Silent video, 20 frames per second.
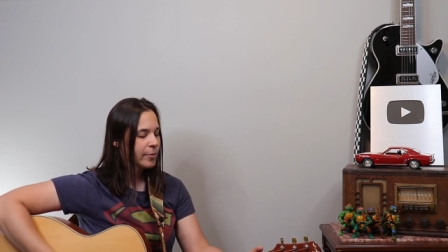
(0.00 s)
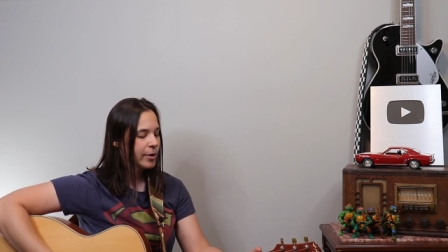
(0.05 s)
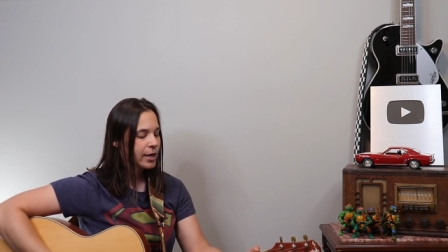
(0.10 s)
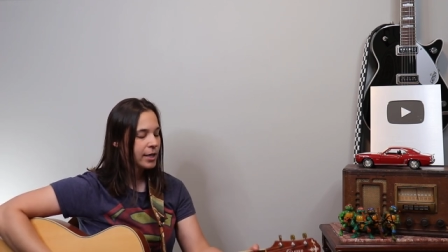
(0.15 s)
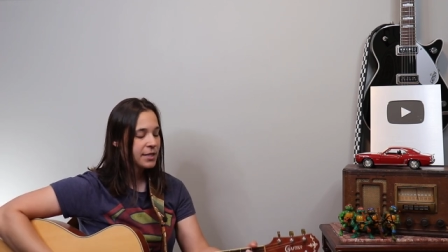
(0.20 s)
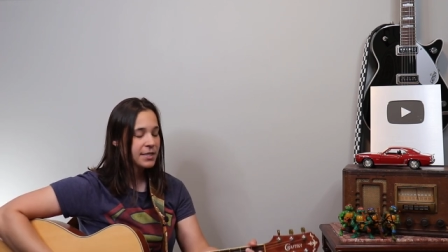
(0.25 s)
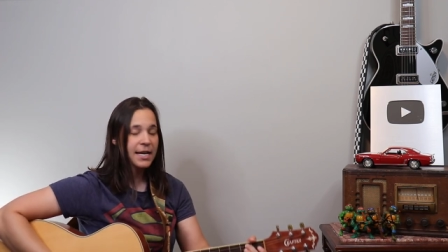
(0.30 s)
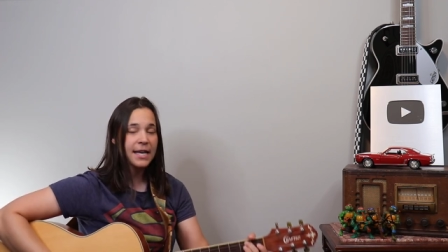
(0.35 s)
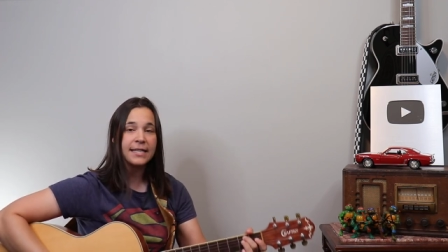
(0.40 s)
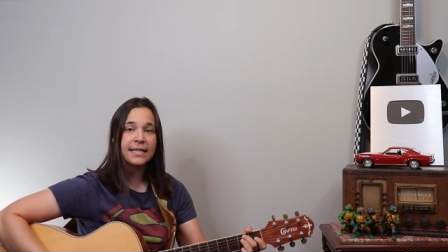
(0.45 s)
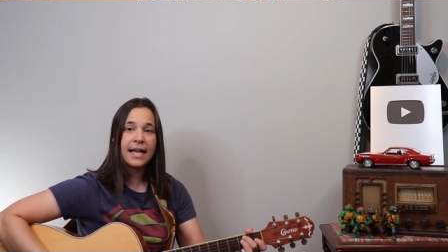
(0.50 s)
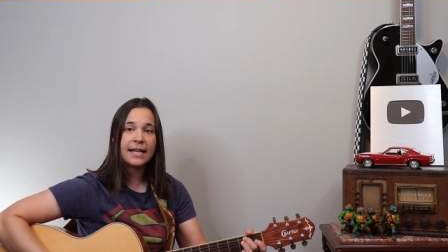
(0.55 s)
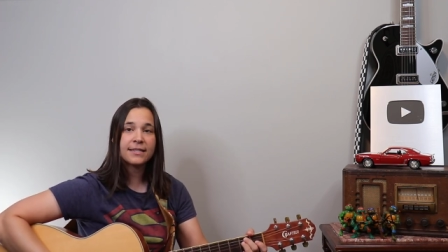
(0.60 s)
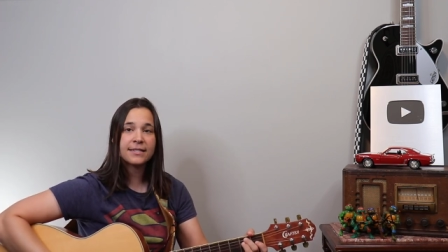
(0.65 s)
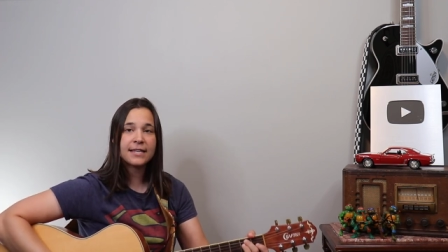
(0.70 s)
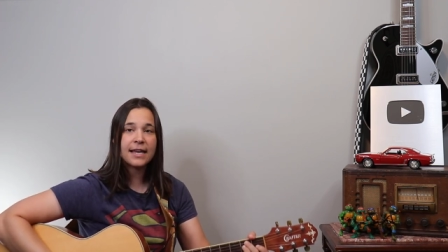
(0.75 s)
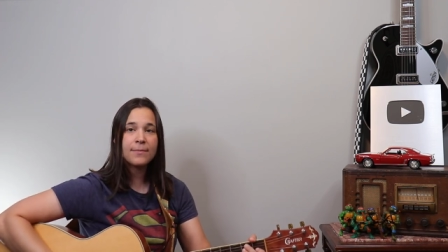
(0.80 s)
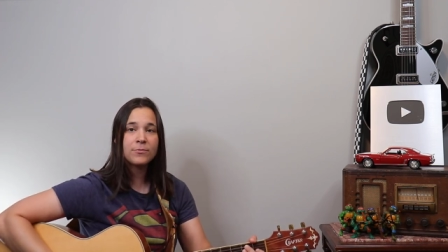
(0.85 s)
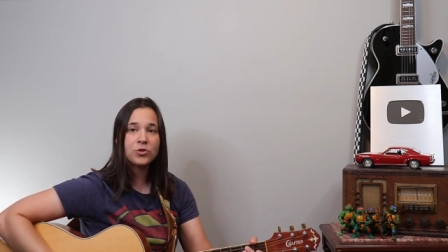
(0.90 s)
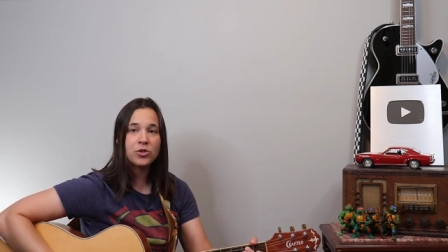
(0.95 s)
We're gonna take that
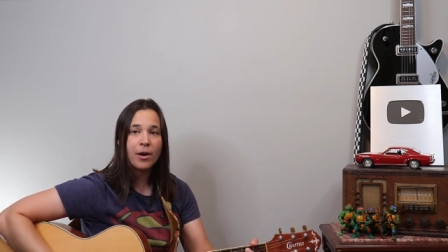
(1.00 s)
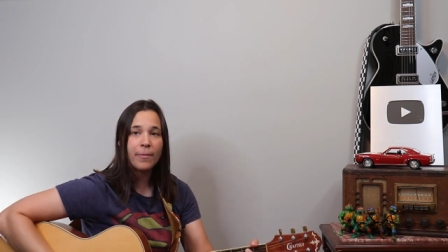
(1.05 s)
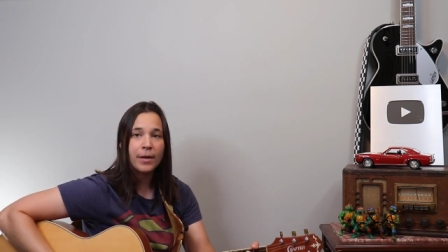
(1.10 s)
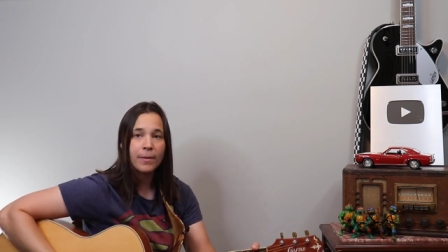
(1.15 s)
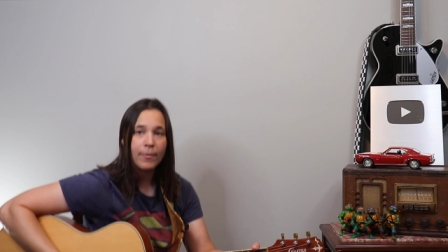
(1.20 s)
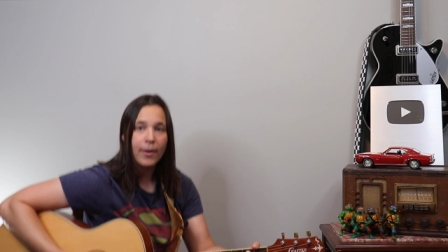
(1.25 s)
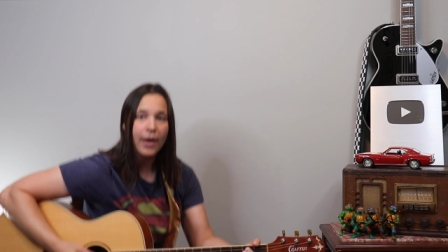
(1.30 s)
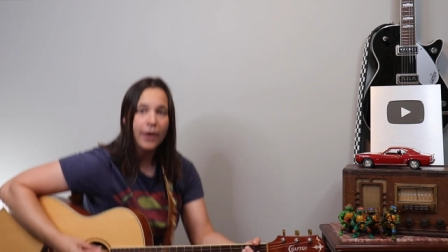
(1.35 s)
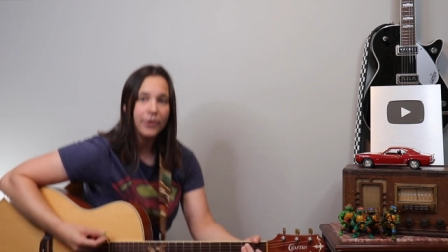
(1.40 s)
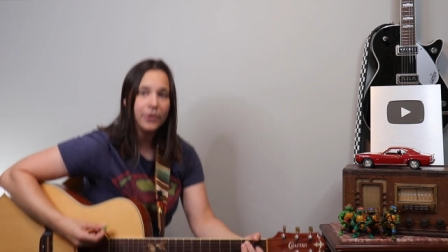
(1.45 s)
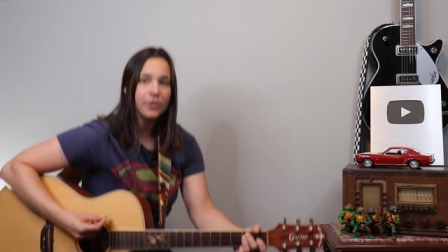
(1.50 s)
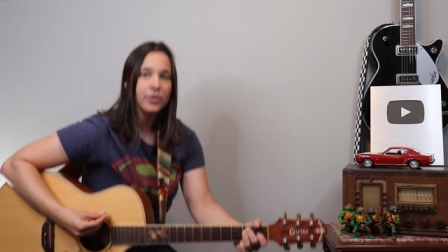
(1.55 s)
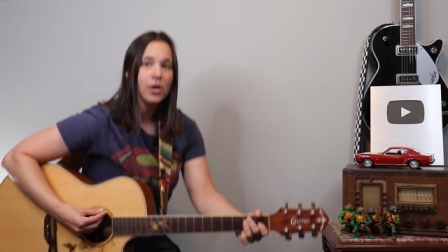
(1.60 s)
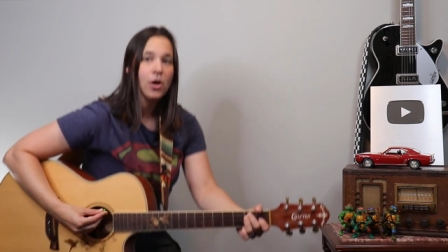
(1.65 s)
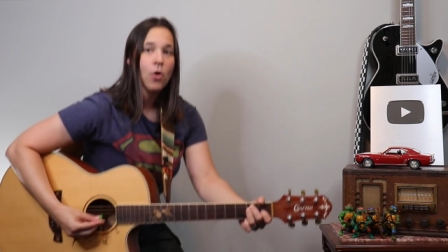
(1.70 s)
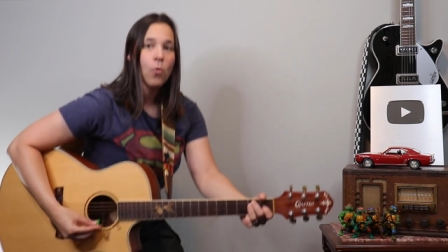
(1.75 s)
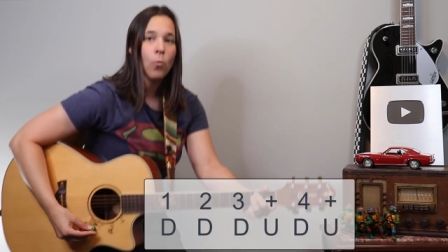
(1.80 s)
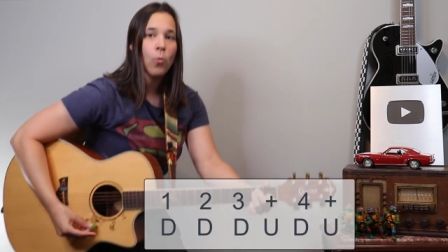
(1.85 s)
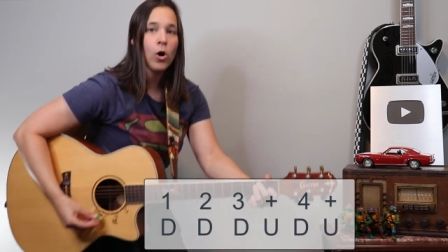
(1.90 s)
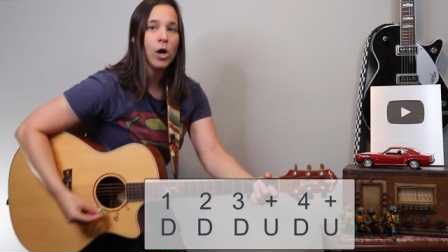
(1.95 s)
same strumming pattern,
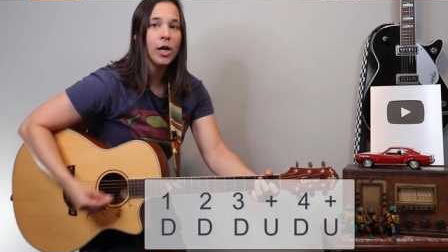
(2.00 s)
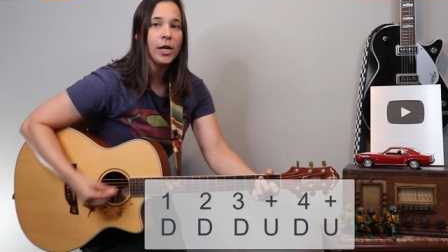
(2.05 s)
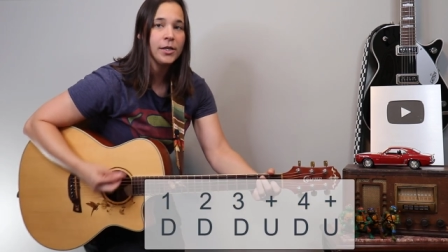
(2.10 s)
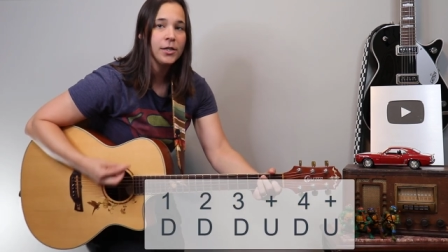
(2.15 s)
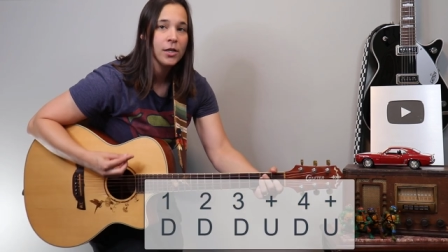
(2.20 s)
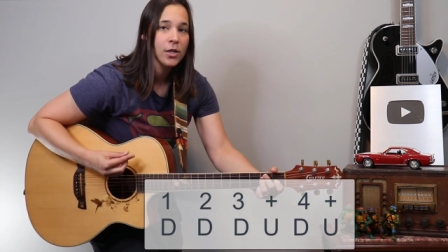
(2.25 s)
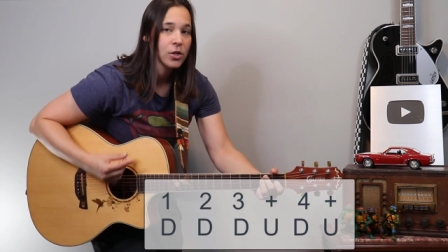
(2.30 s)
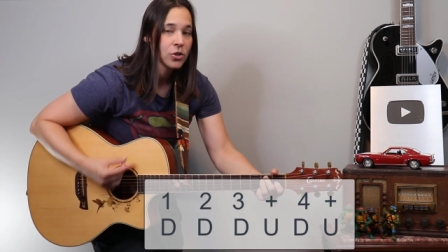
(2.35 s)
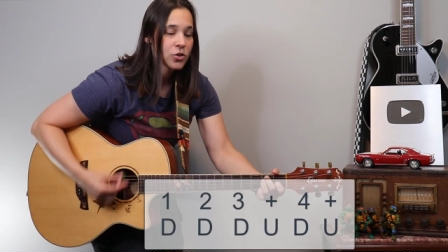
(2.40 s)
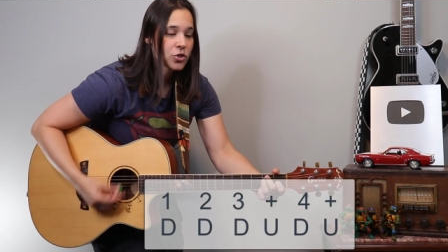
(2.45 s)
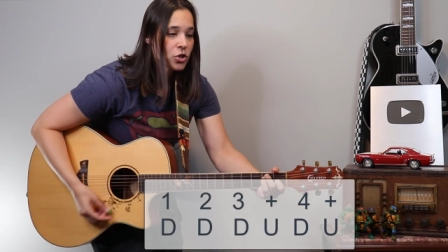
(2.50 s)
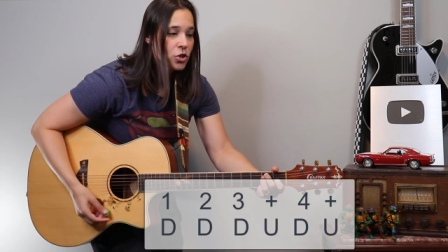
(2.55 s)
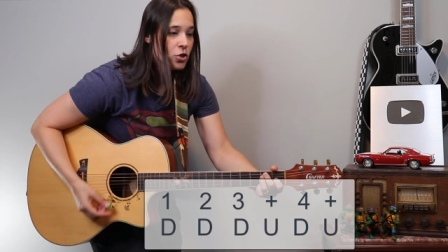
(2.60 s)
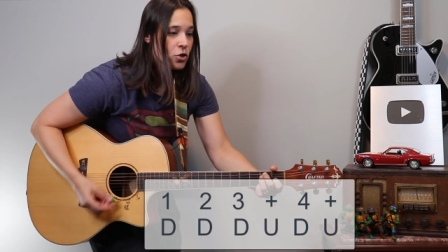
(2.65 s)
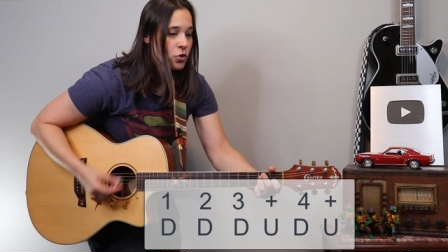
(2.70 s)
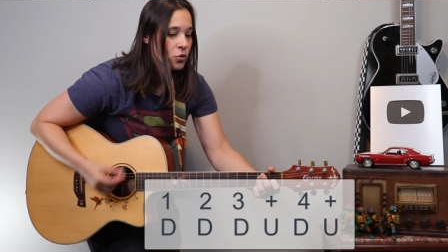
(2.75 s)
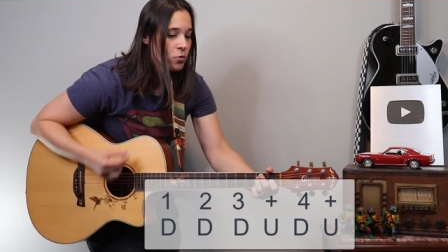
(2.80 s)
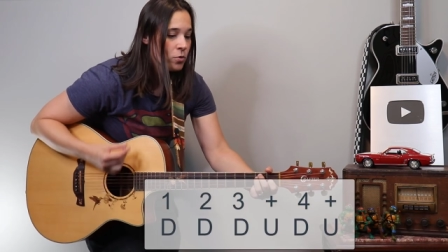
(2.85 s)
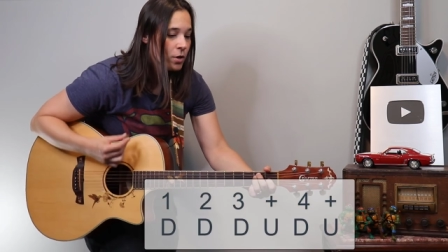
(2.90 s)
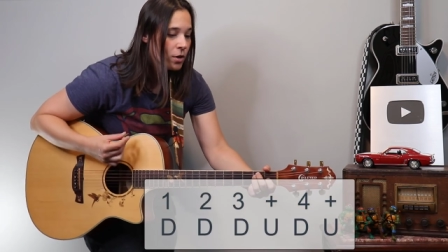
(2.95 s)
one,
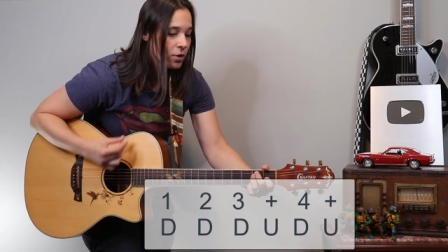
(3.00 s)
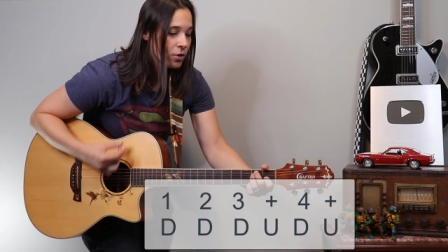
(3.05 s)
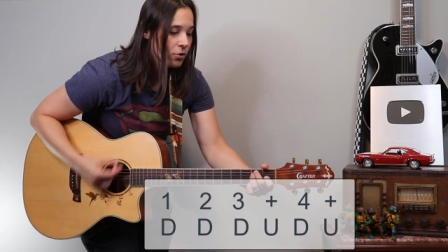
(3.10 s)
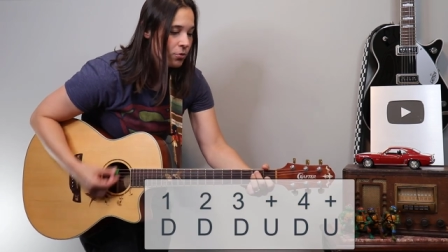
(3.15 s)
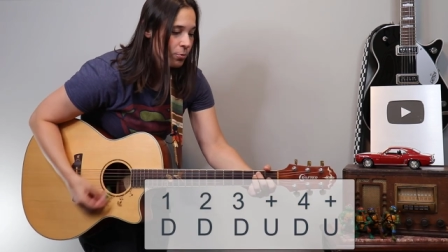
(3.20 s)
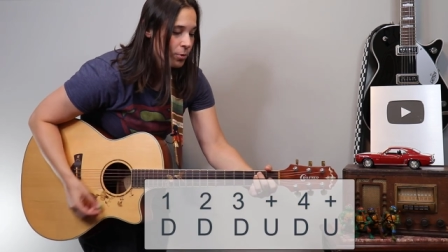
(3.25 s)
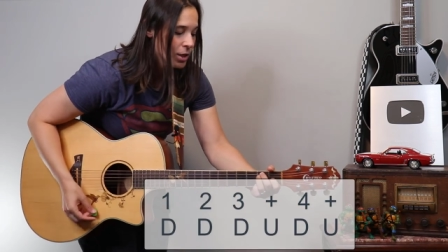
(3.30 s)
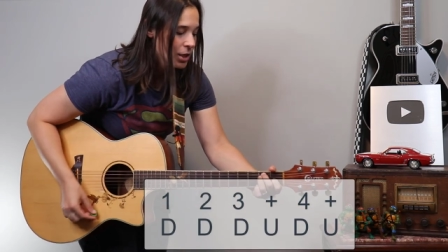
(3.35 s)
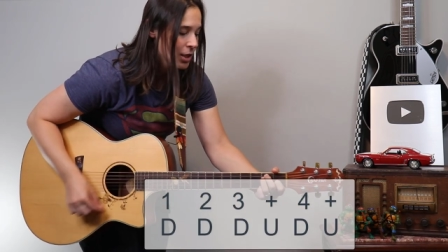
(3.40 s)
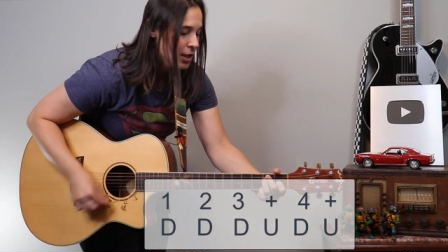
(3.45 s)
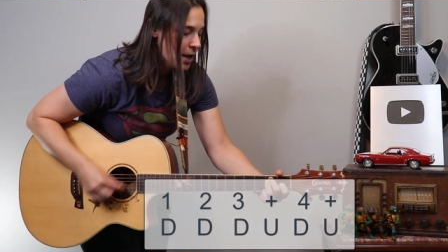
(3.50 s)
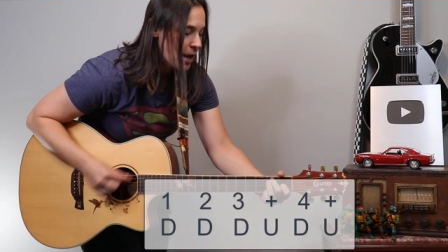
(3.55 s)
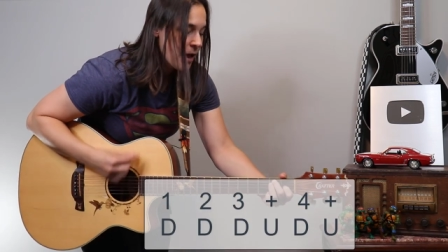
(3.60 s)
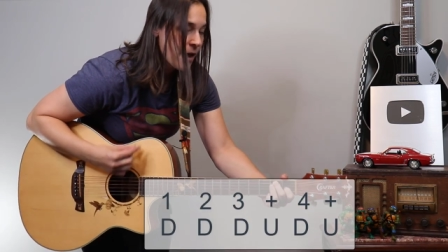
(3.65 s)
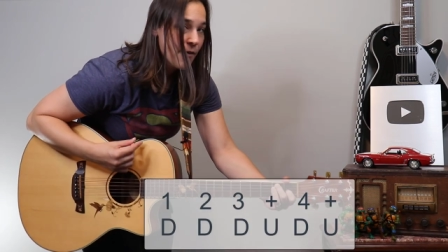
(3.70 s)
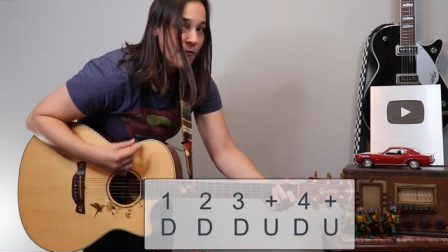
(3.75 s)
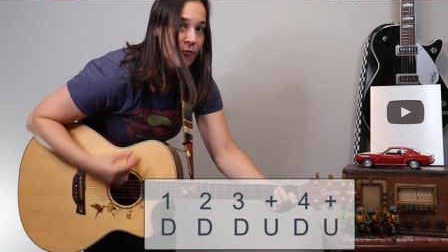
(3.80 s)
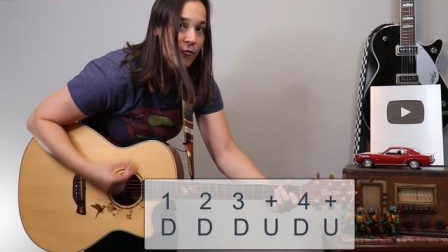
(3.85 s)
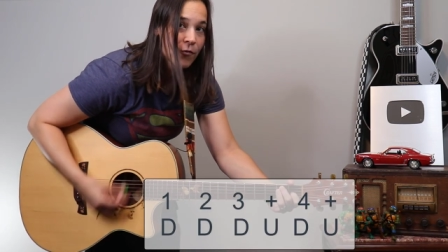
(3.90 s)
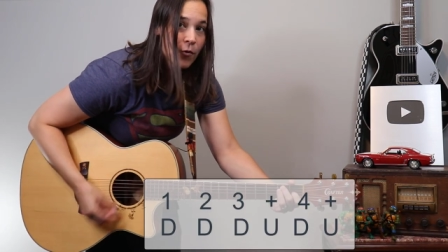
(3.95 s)
two, three,
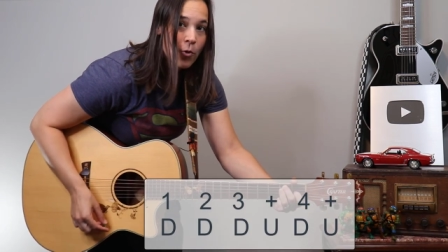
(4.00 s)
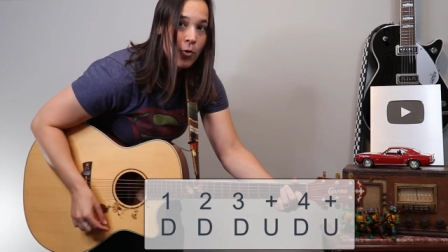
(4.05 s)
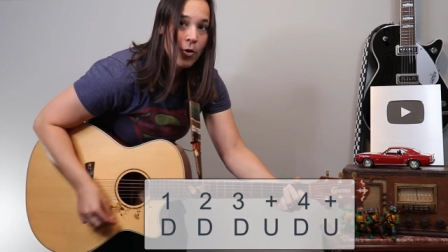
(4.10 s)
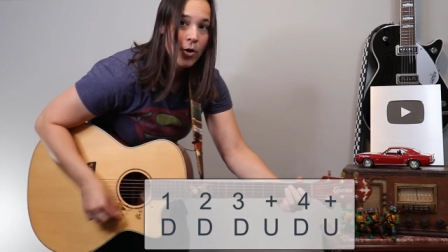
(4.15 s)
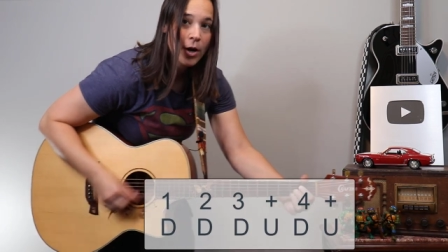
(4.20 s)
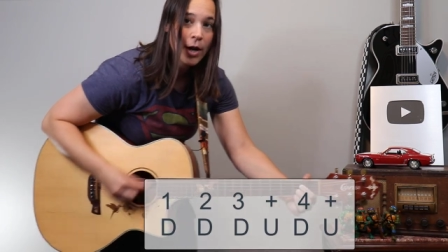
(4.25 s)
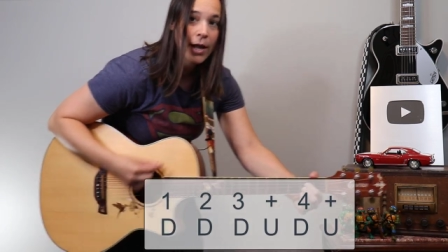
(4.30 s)
and four,